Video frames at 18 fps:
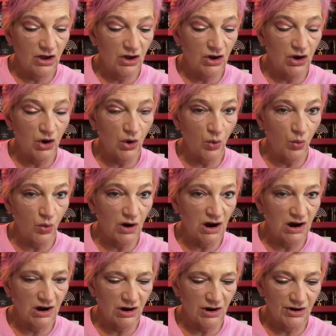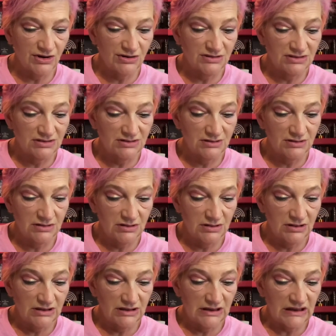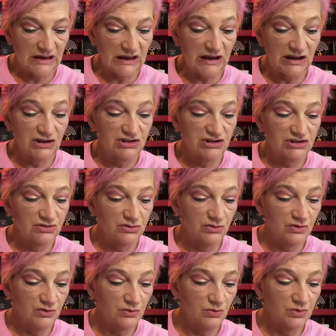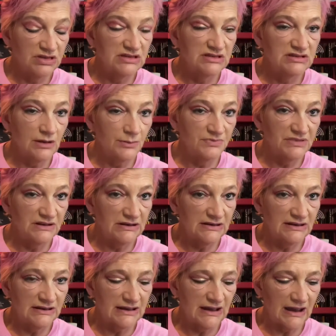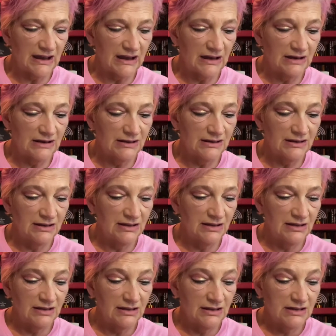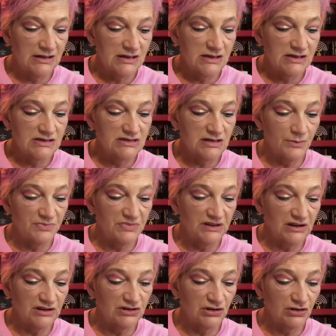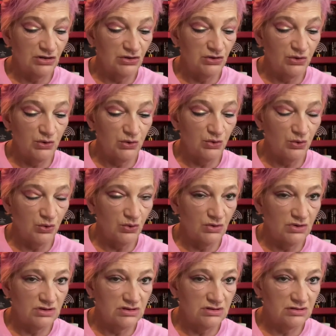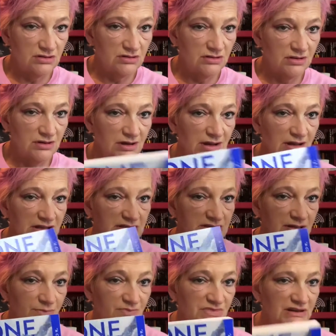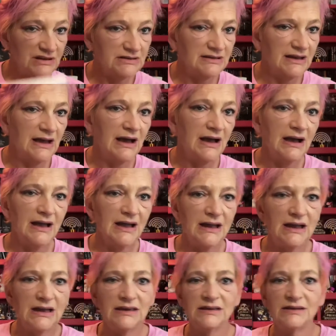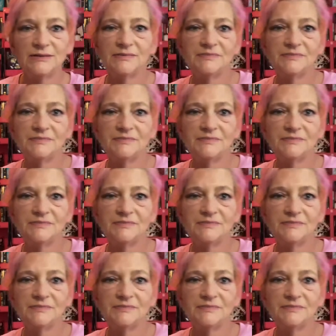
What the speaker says: co-workers, each with something to gain, something to lose, and something to hide.